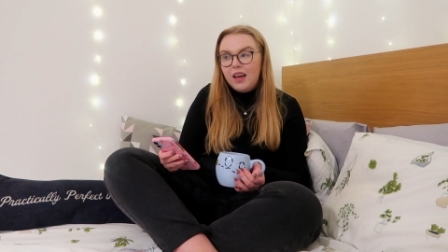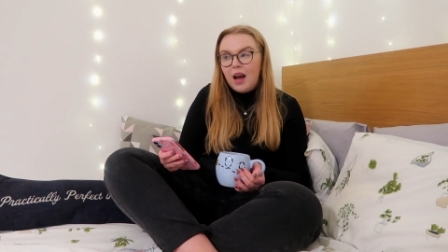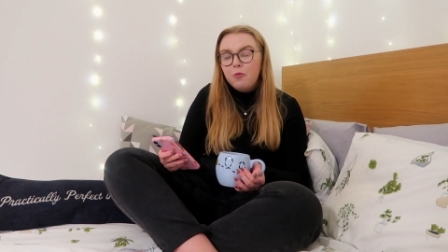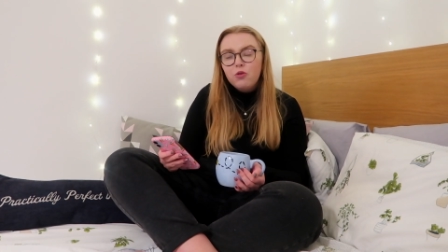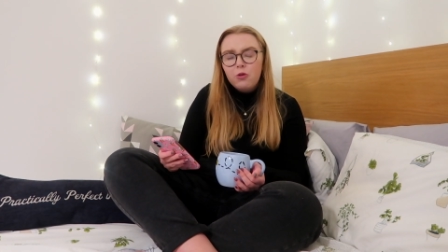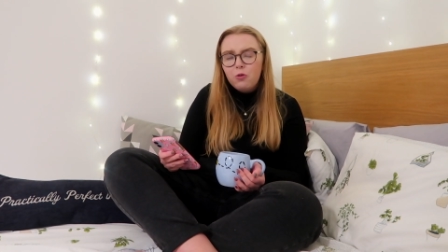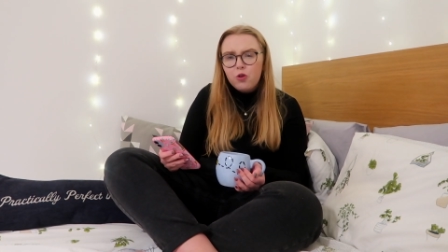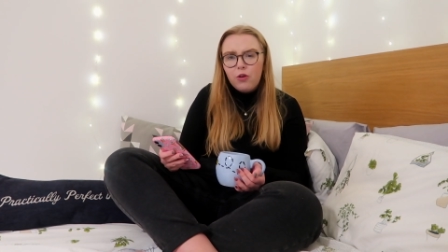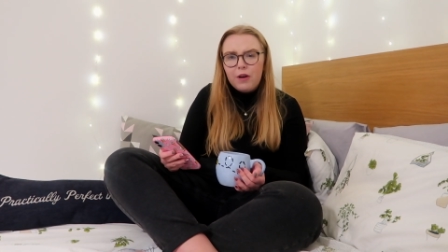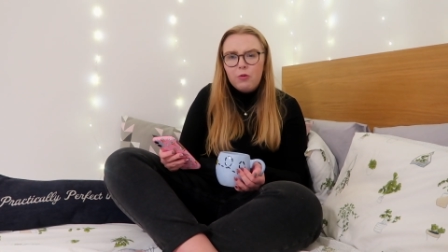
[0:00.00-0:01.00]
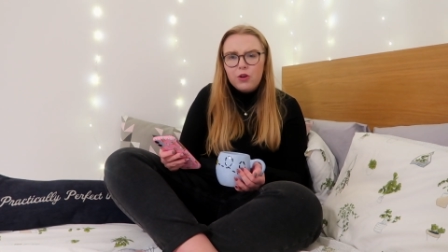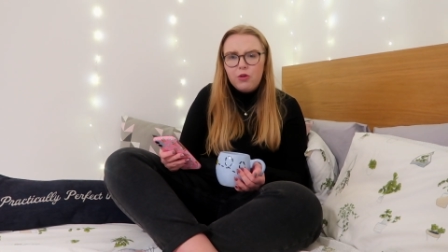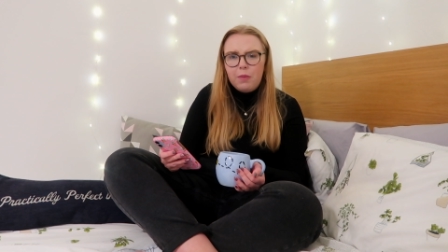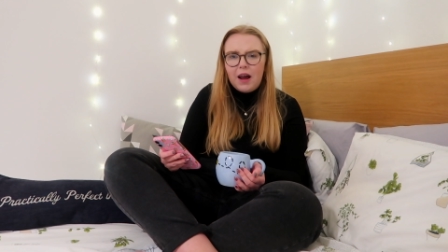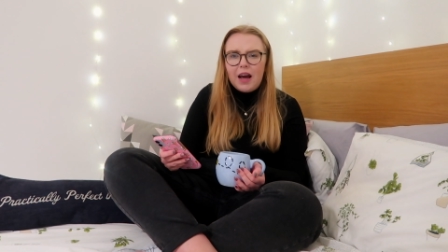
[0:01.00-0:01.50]
I'm also not sure if I want to
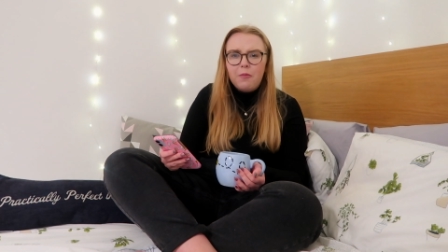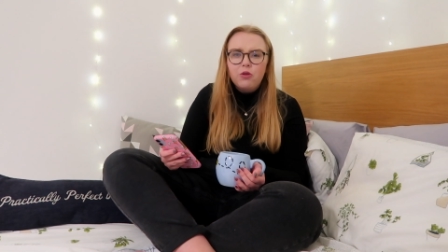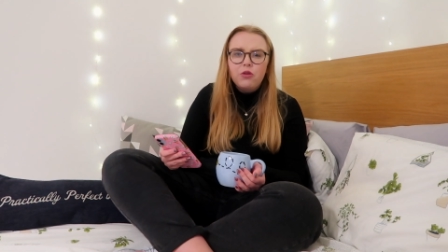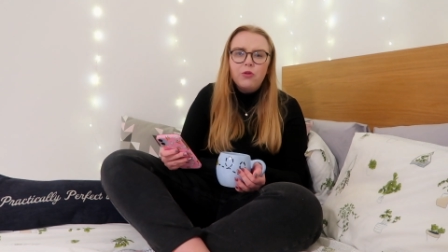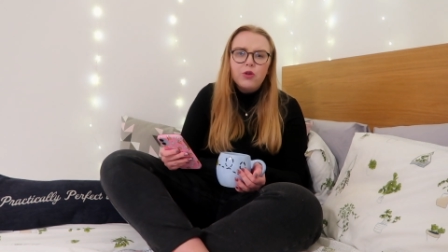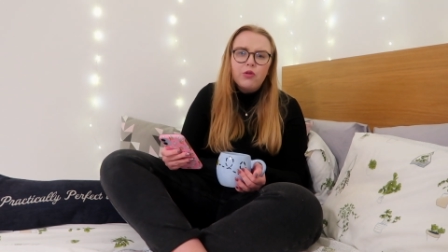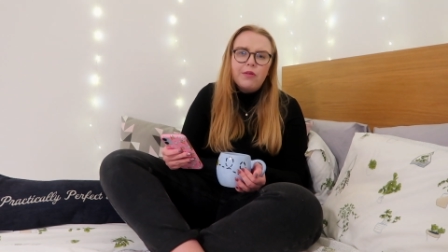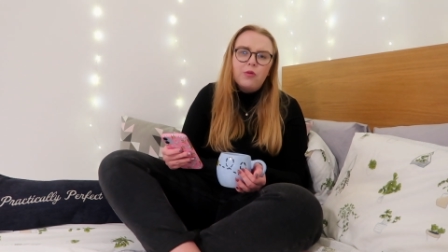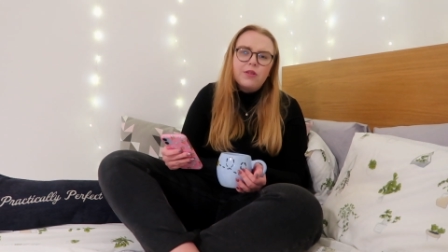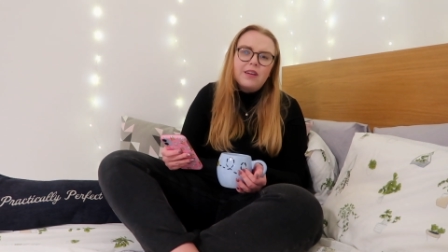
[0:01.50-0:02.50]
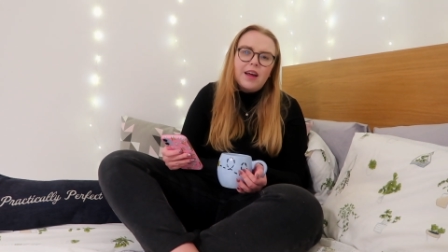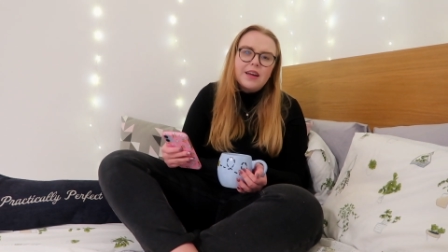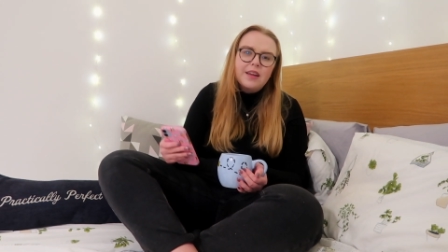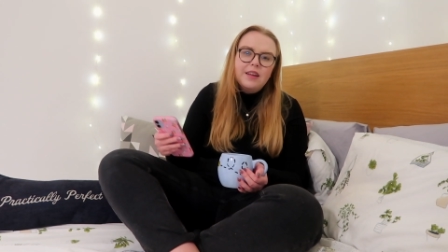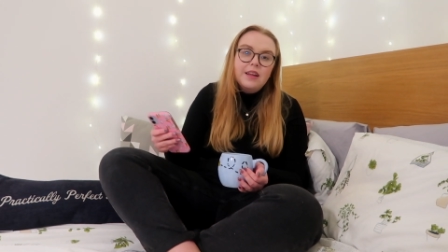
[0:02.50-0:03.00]
apply. I'm also not sure if I want to like